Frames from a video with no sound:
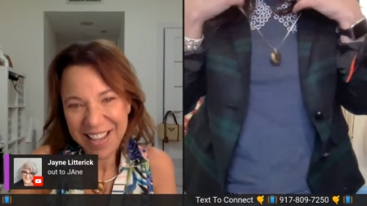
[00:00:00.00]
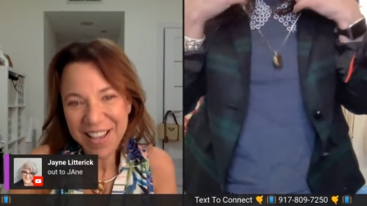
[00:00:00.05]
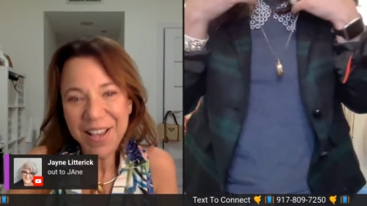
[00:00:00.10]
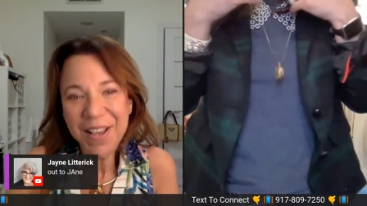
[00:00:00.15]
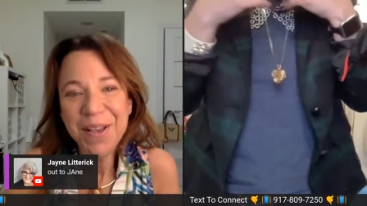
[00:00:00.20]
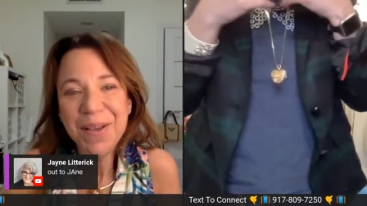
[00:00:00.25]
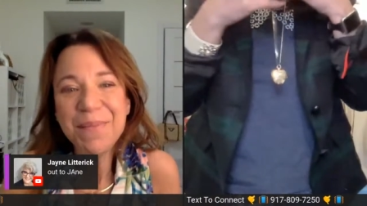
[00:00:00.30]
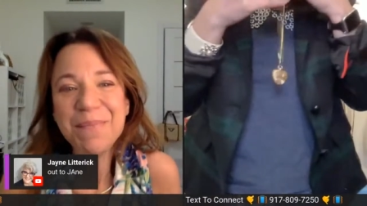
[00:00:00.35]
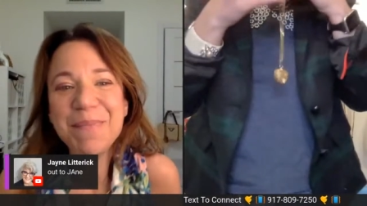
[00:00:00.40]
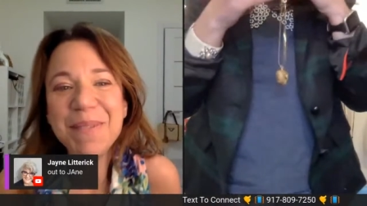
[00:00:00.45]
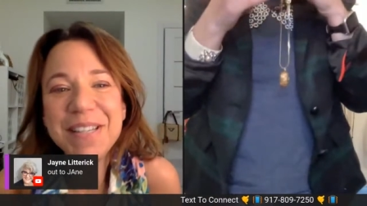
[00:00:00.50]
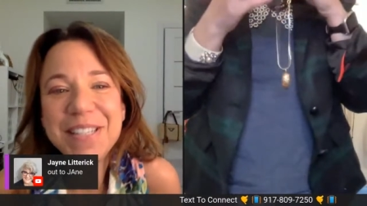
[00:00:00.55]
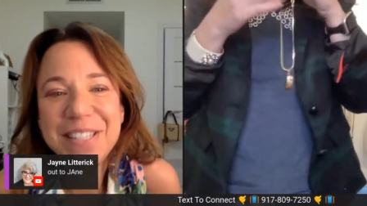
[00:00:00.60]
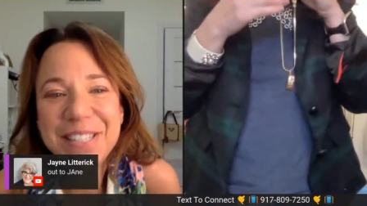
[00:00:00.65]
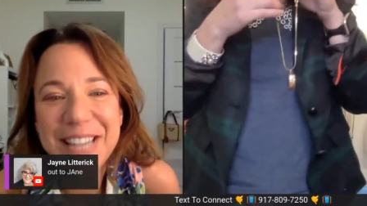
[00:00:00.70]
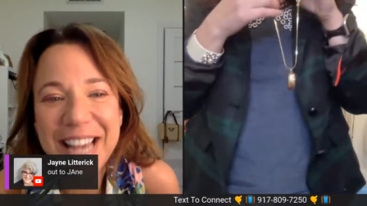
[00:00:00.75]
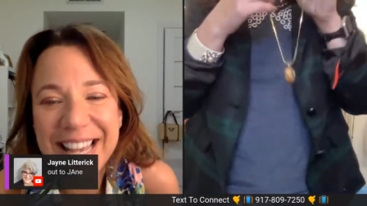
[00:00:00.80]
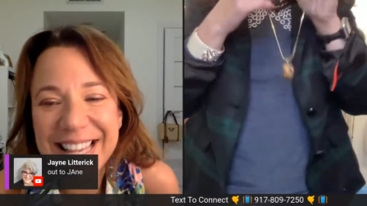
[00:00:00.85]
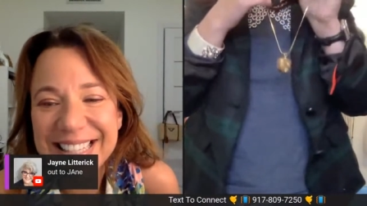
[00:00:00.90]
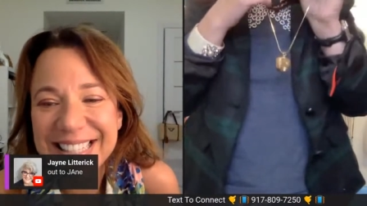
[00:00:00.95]
Michelle
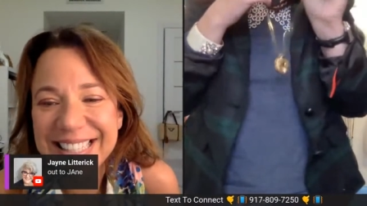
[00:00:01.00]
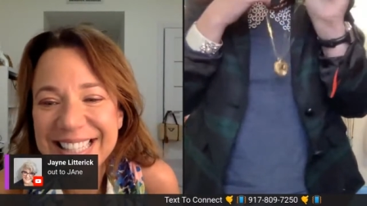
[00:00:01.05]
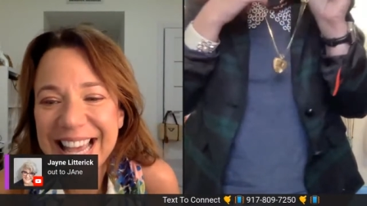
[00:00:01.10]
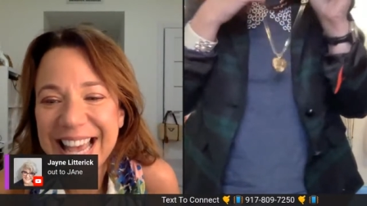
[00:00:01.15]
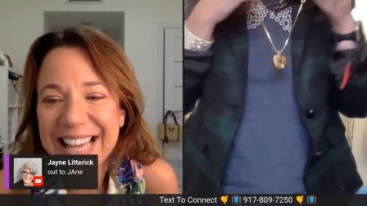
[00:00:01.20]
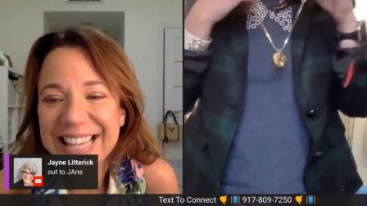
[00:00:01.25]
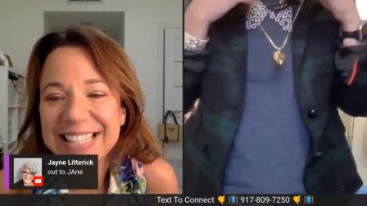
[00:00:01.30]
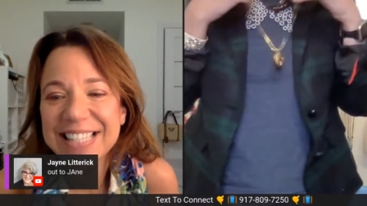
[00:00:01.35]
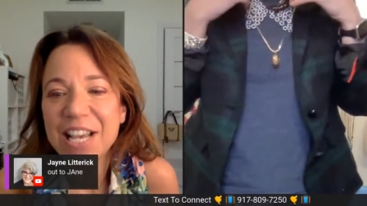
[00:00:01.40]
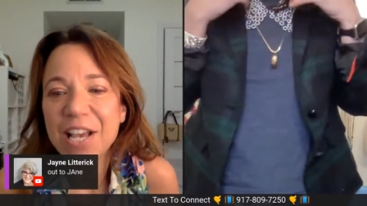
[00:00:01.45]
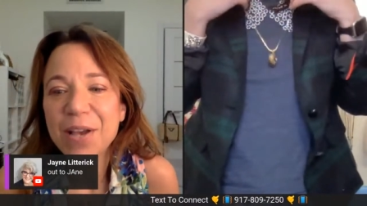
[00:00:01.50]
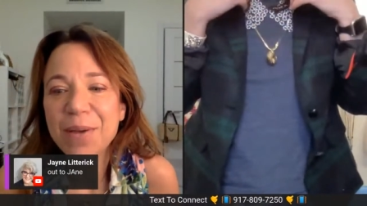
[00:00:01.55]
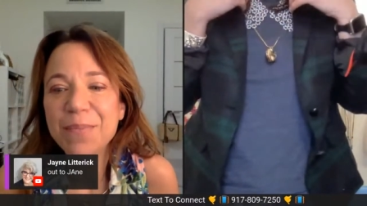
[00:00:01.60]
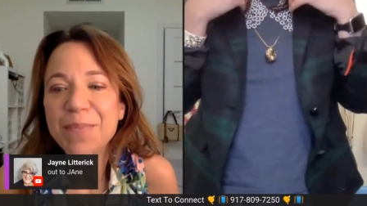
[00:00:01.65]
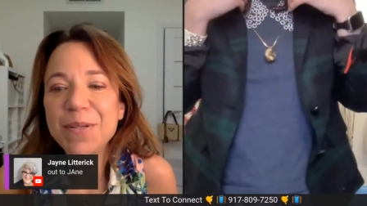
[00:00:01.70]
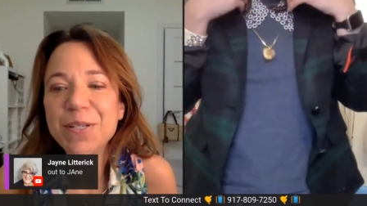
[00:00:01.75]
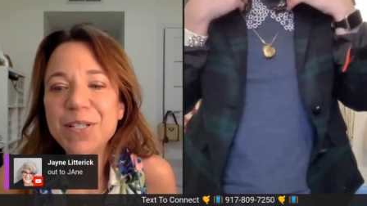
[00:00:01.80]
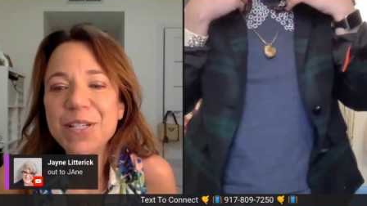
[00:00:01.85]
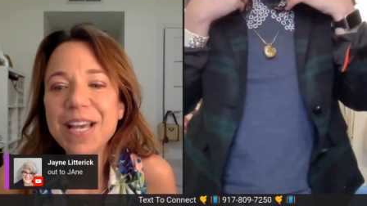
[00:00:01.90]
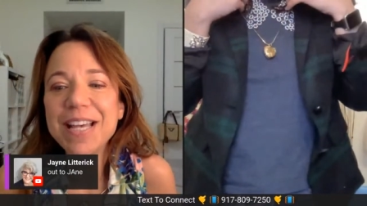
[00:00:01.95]
says,
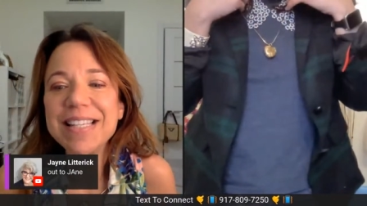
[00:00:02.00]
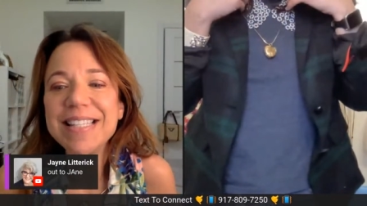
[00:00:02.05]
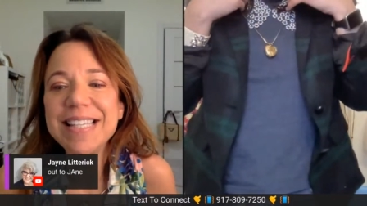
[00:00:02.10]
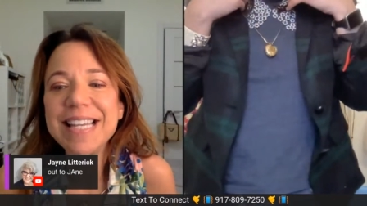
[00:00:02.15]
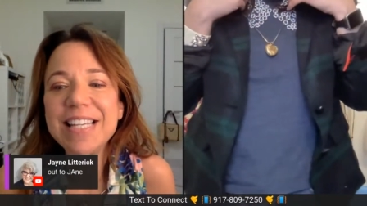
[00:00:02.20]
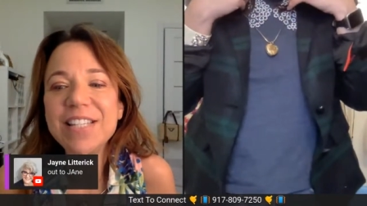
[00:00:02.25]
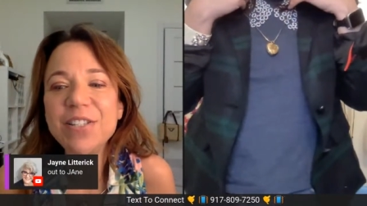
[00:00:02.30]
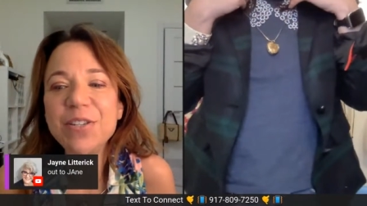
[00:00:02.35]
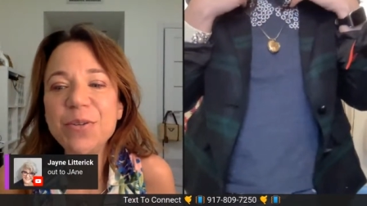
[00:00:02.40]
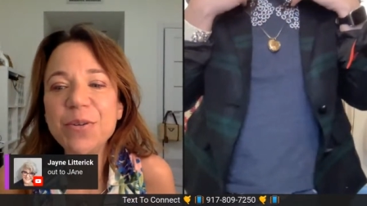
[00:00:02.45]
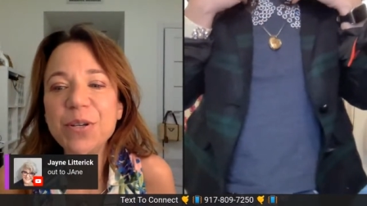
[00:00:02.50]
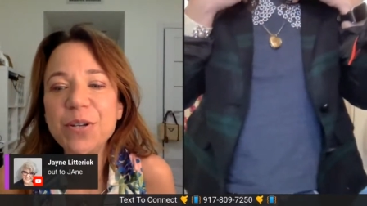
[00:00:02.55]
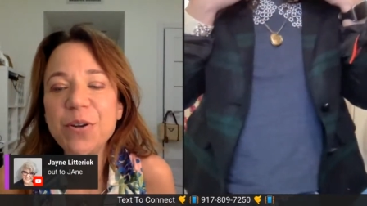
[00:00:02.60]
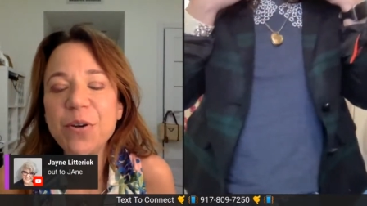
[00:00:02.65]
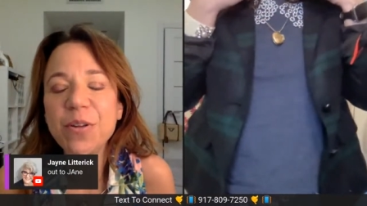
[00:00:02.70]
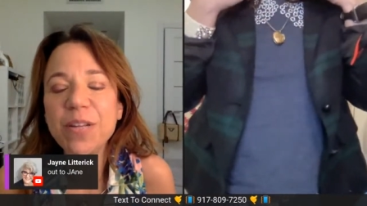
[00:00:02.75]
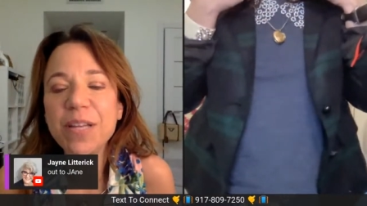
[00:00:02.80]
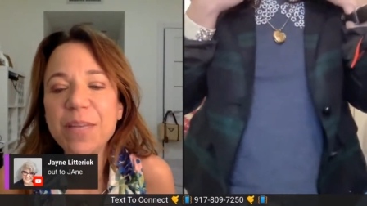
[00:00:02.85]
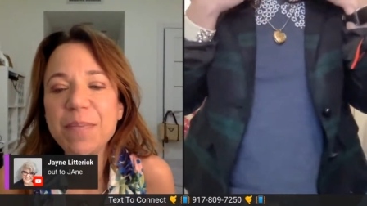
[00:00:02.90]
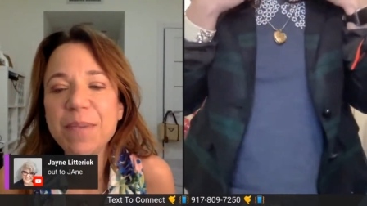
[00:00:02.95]
Michelle says you can
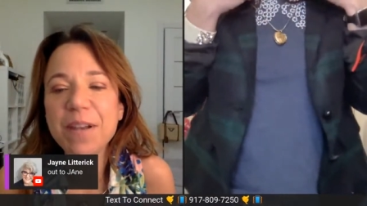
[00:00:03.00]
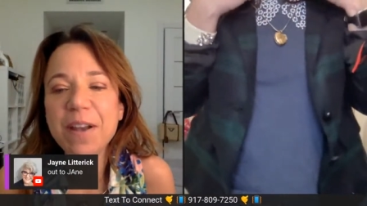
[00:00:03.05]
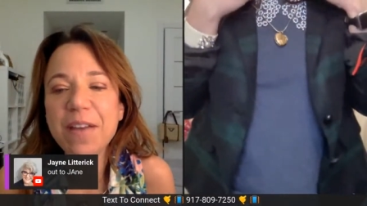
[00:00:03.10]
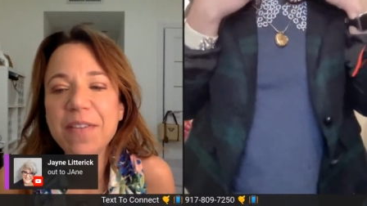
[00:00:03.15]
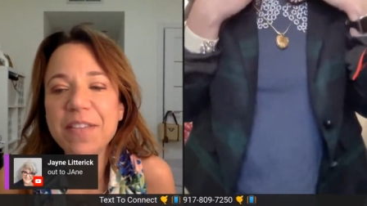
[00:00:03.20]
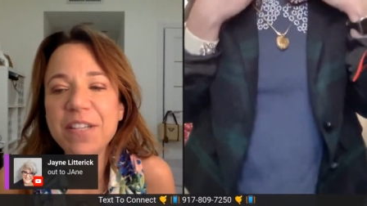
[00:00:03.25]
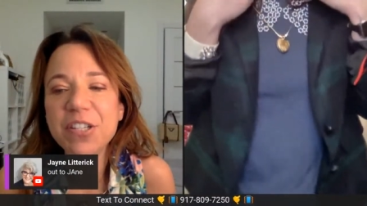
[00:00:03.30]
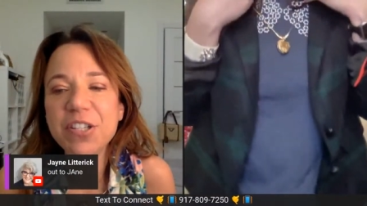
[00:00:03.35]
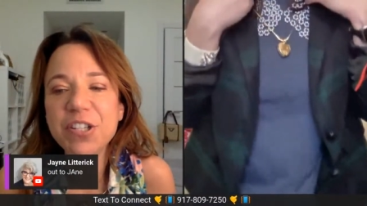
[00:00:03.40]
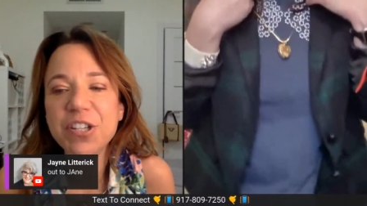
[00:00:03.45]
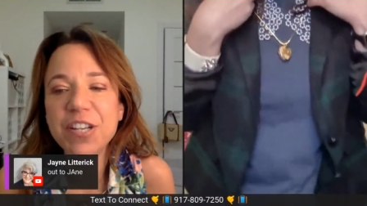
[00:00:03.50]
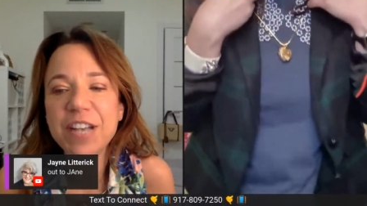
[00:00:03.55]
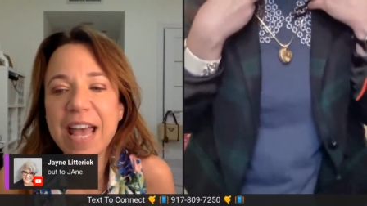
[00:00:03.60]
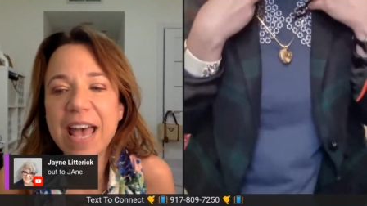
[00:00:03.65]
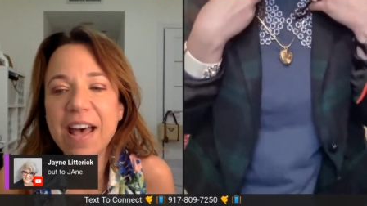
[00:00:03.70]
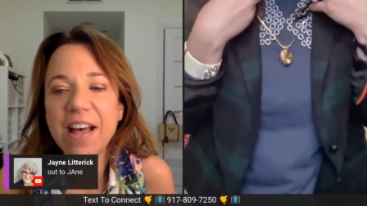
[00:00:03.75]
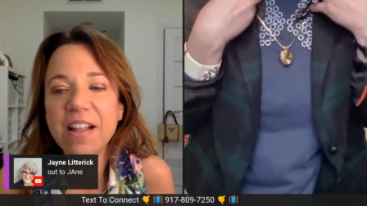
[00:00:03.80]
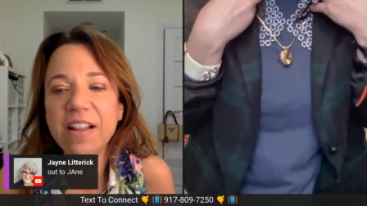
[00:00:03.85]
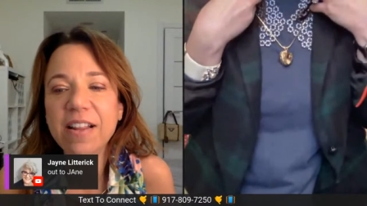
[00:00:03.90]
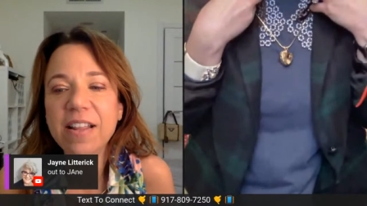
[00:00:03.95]
only bid on the
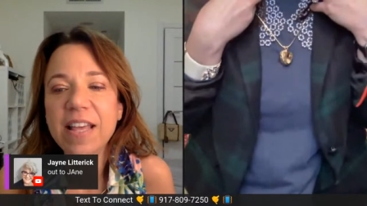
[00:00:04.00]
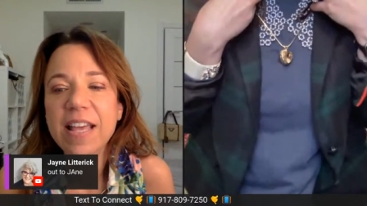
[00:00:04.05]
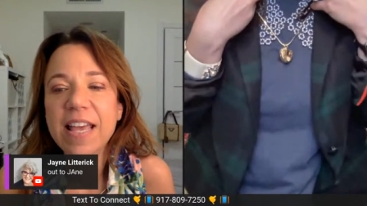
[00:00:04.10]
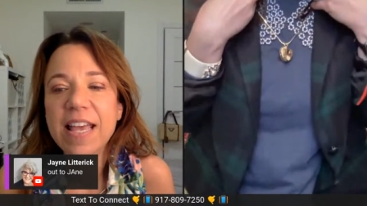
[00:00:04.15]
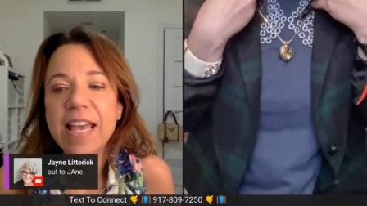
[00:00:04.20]
Chanel